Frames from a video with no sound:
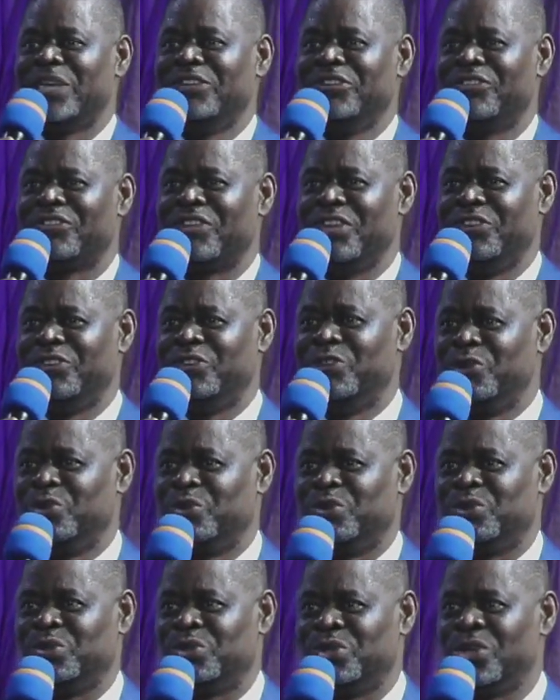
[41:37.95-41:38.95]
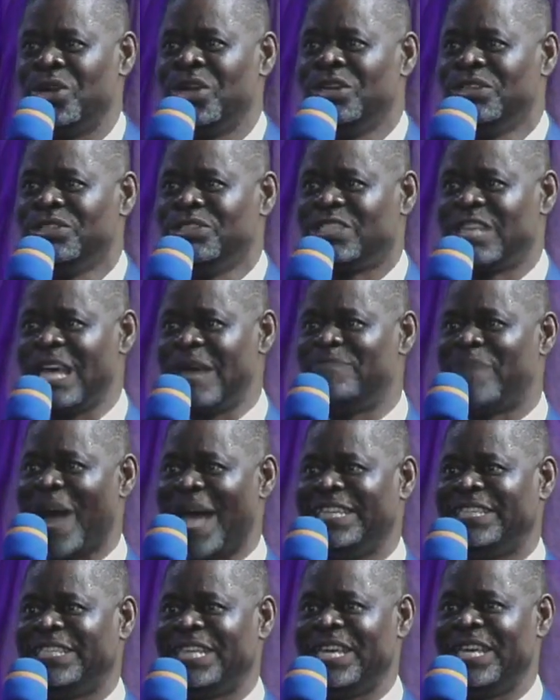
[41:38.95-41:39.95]
renewed day by
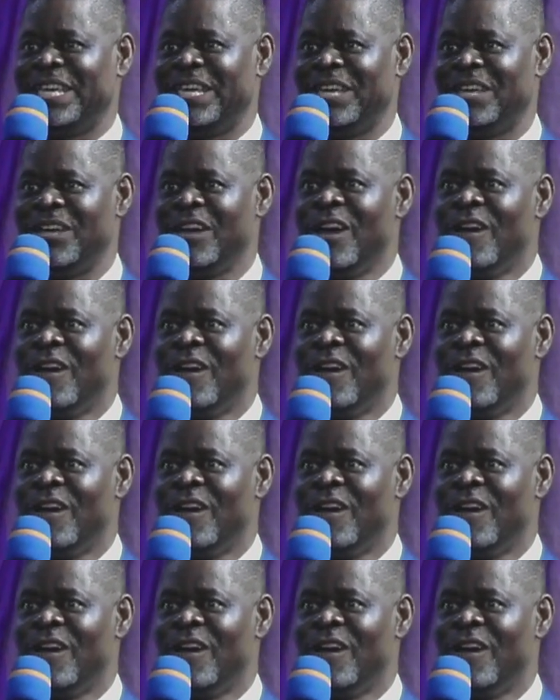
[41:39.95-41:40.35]
day.